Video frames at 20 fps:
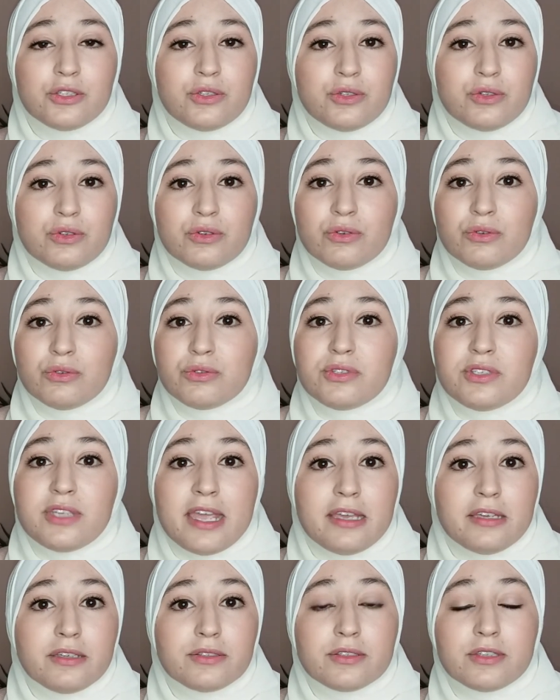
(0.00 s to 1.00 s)
to
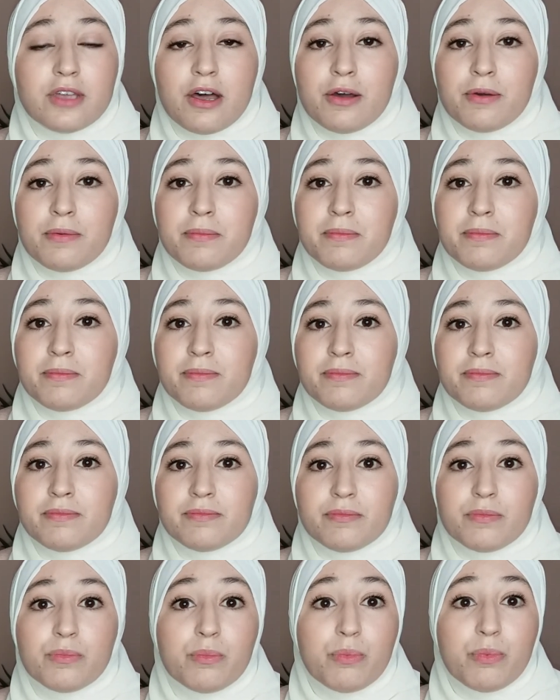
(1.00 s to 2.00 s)
take
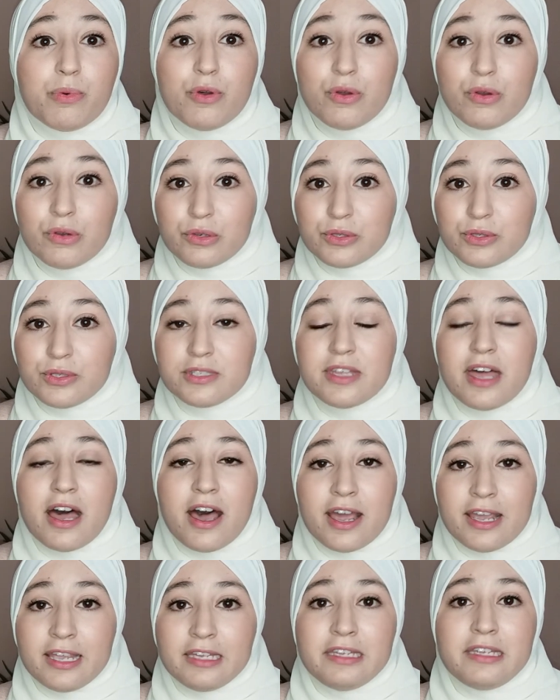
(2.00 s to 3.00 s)
some books
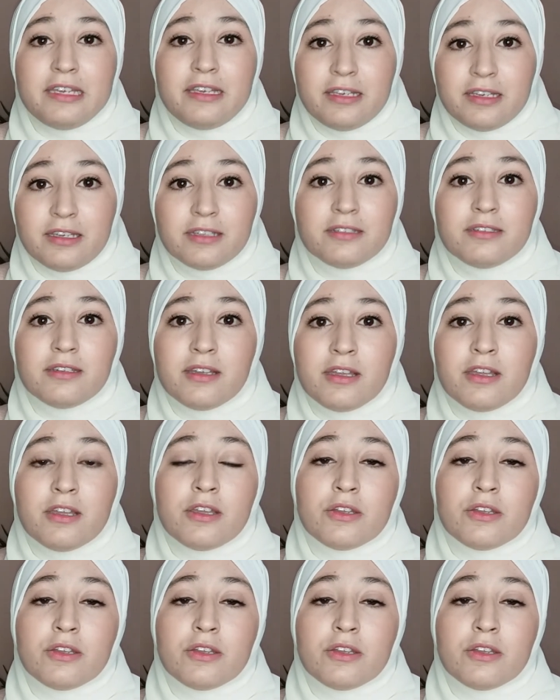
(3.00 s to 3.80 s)
I need